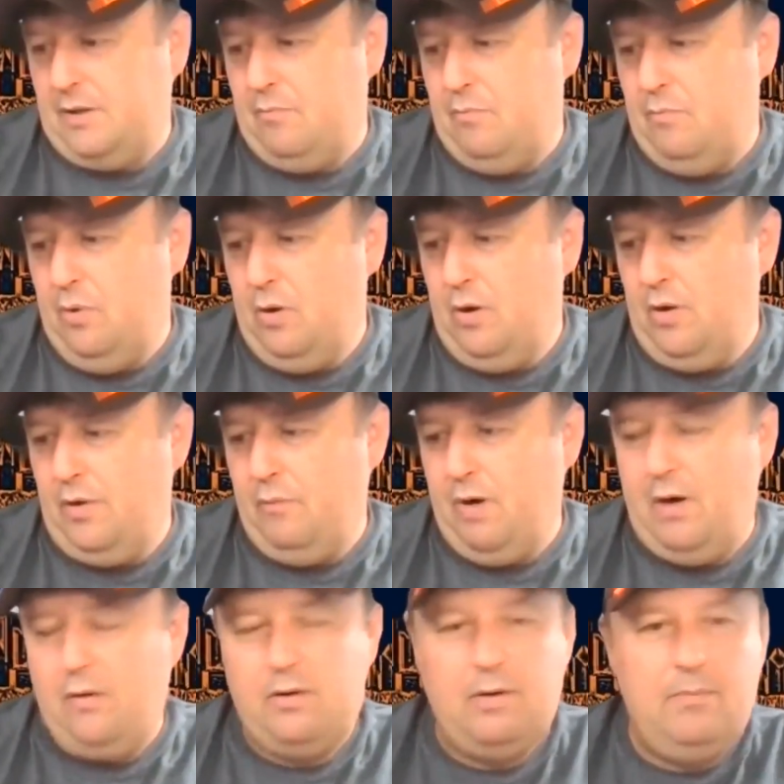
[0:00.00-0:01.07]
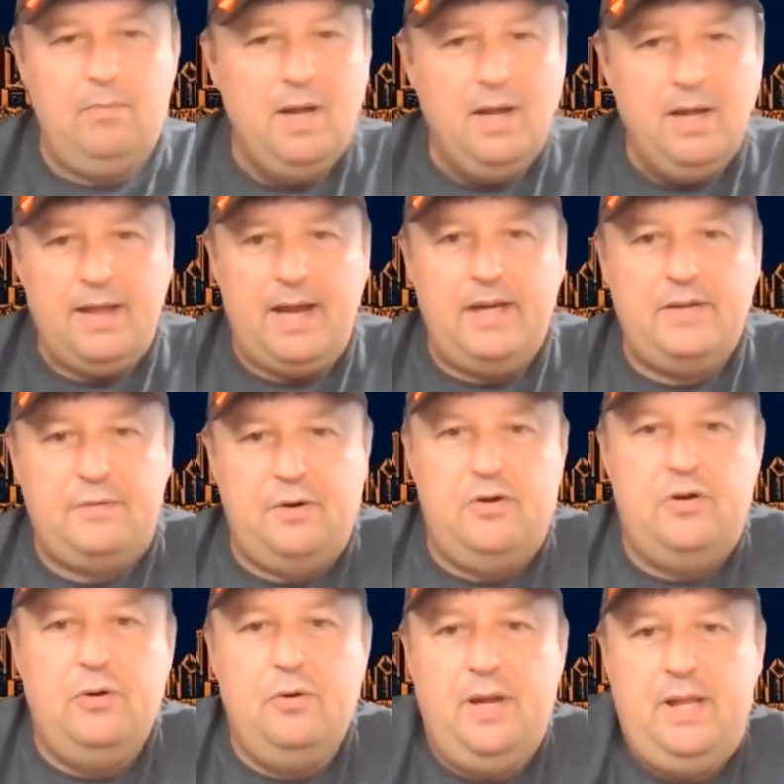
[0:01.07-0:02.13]
are more than welcome. Thanks for
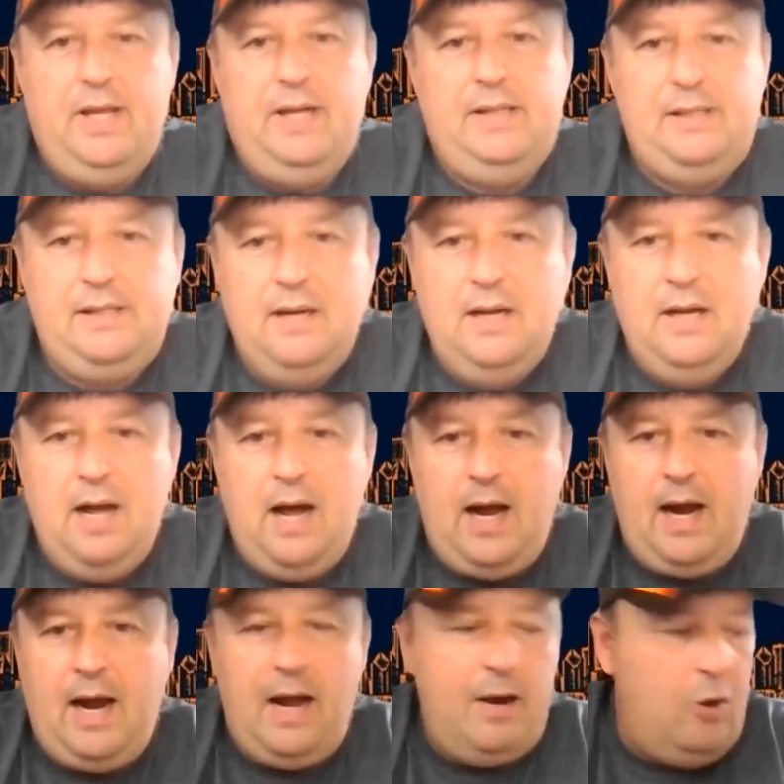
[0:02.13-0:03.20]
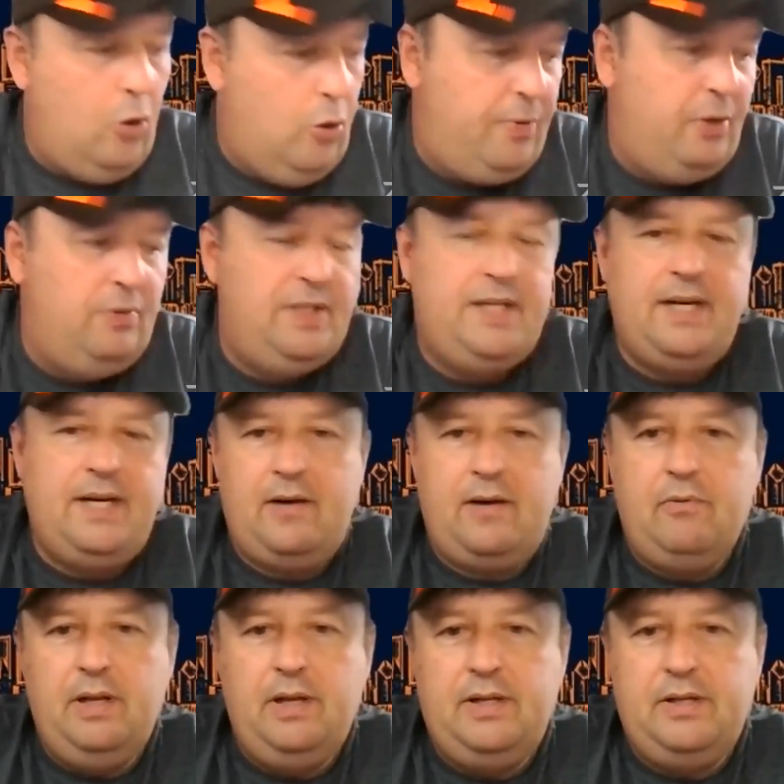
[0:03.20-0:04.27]
doing this. I hope you stick
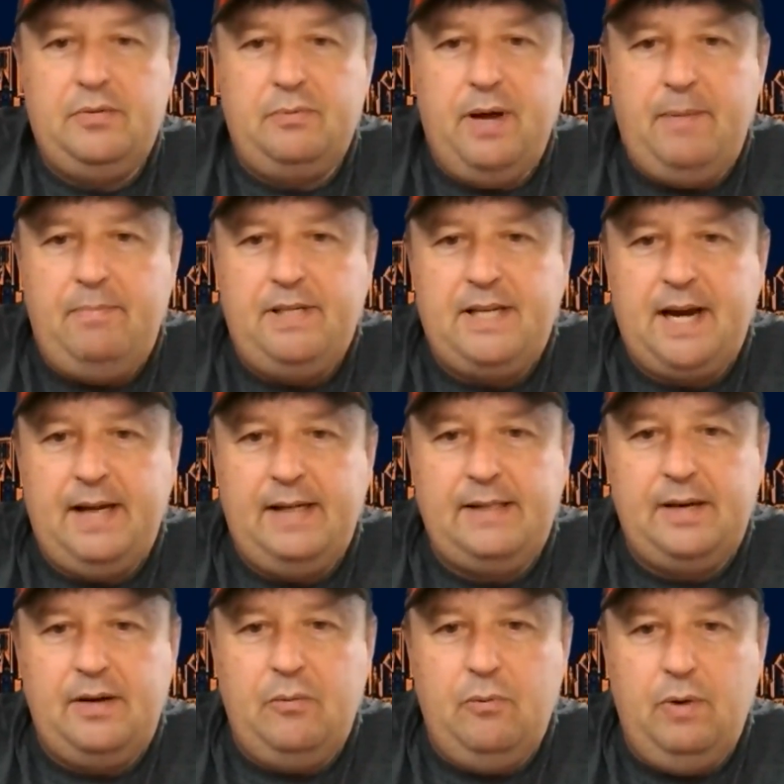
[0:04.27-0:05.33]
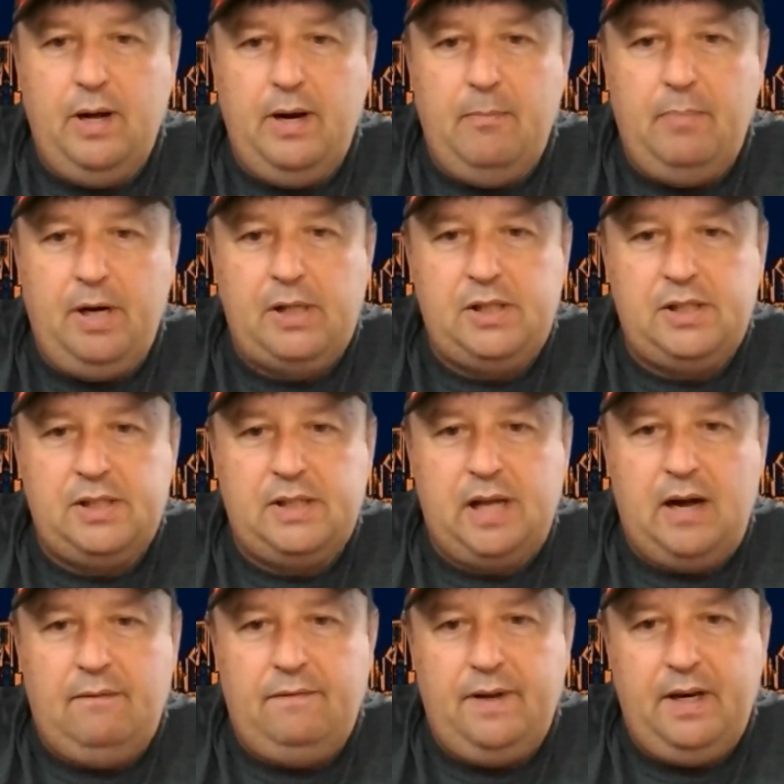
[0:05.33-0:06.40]
with sweepstakes and you win a bunch of
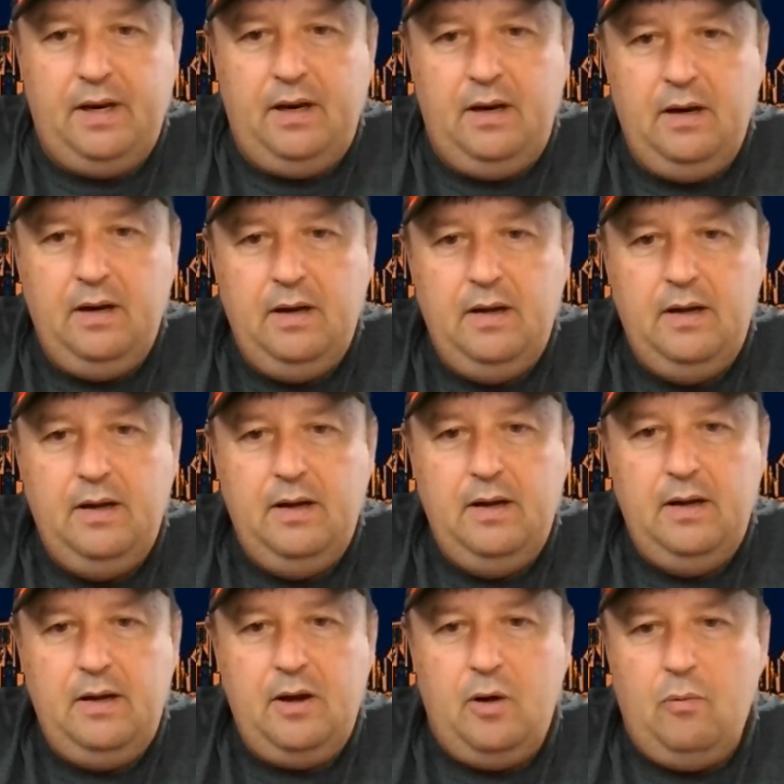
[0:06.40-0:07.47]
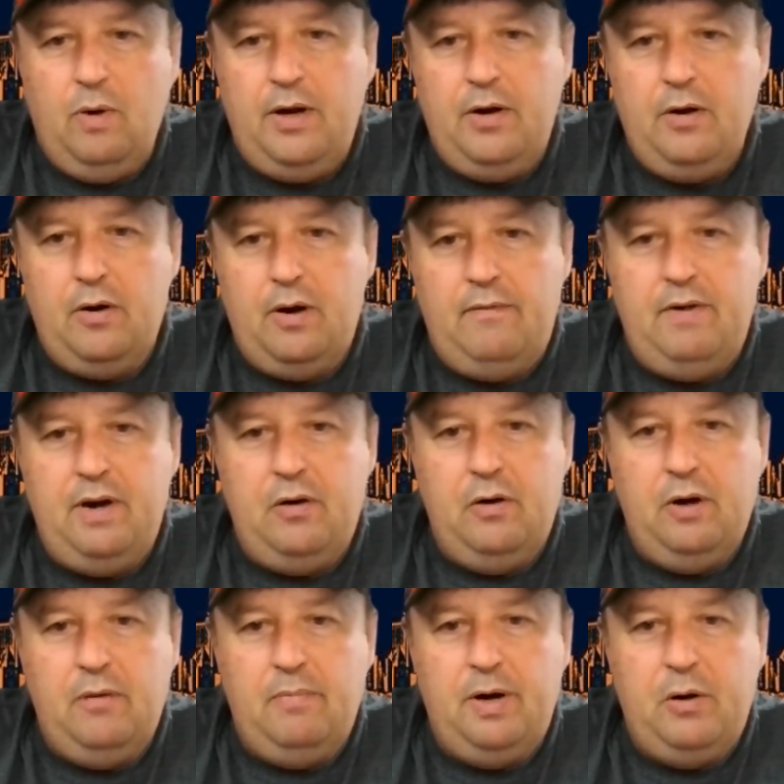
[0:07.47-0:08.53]
stuff. And, when you're even a
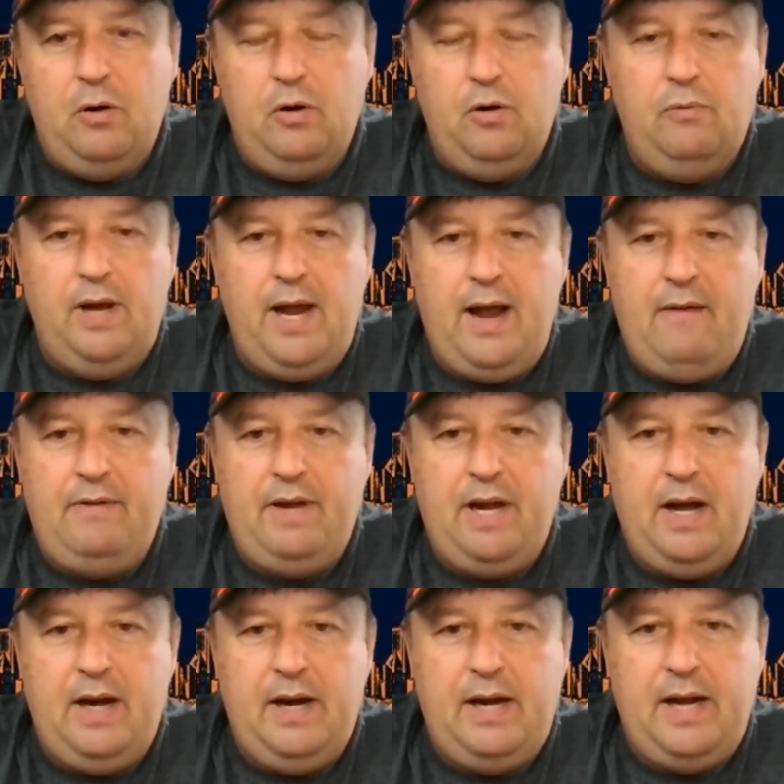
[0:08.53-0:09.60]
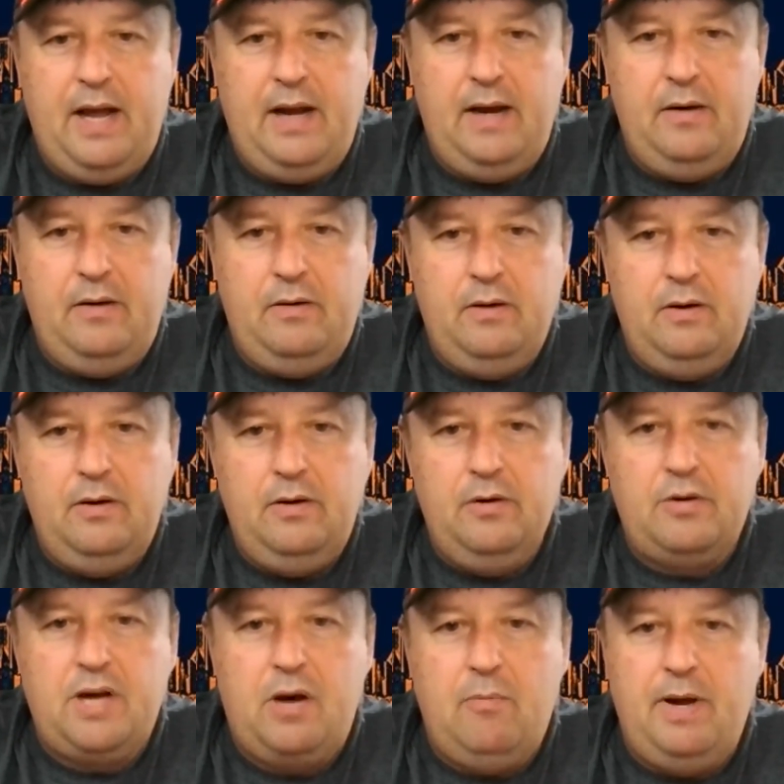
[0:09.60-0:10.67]
little bit older, we have you on again and
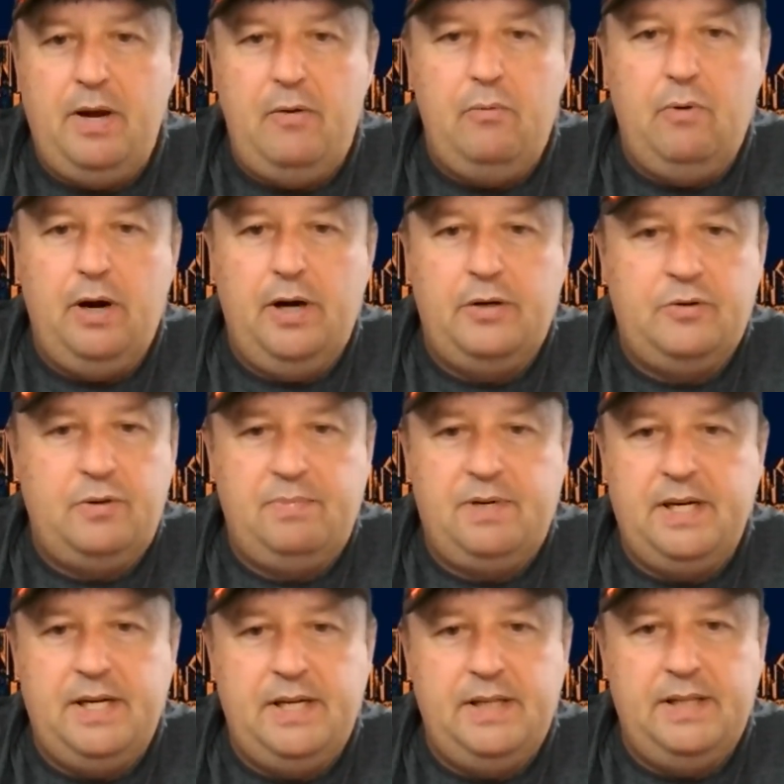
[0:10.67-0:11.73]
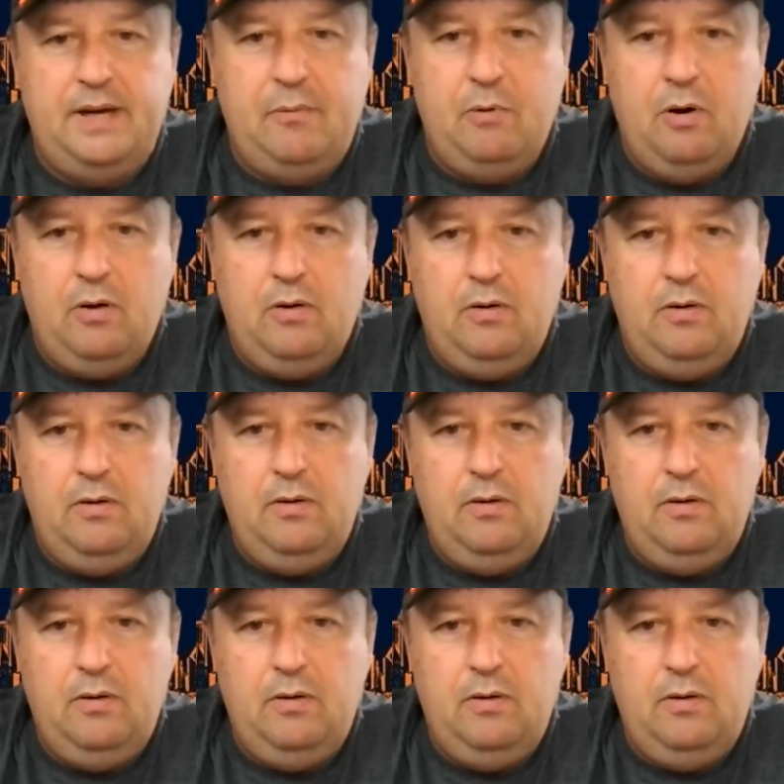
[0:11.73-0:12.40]
you're telling me you want a trip to Disney World.